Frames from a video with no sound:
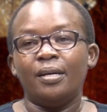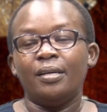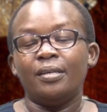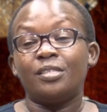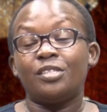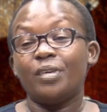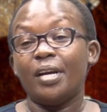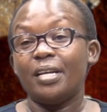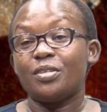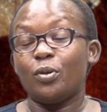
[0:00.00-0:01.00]

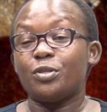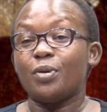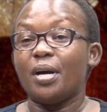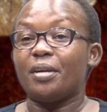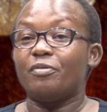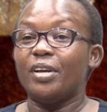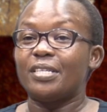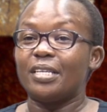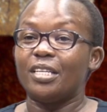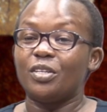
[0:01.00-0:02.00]
Stress also aggravates
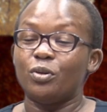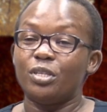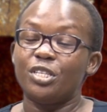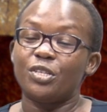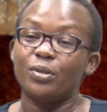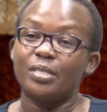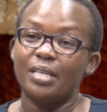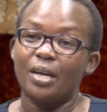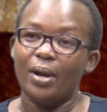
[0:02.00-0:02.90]
certain conditions in our